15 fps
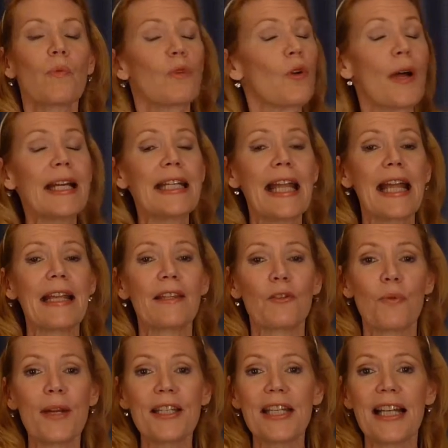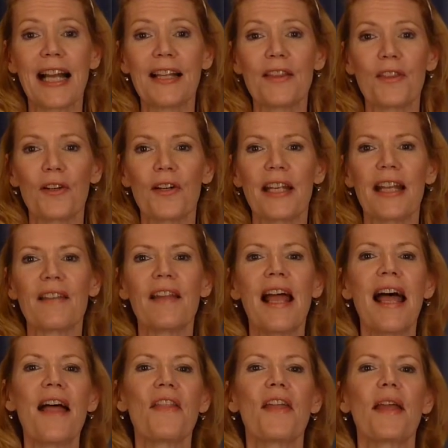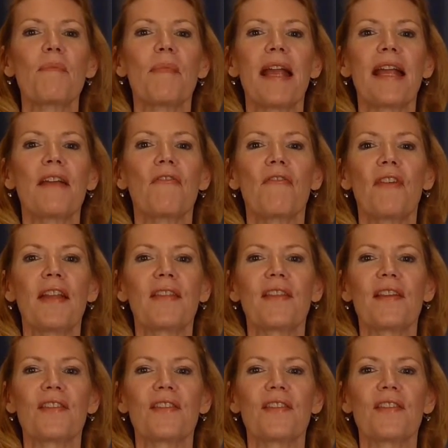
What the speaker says: 28th, 29th, 30th, then May 5th,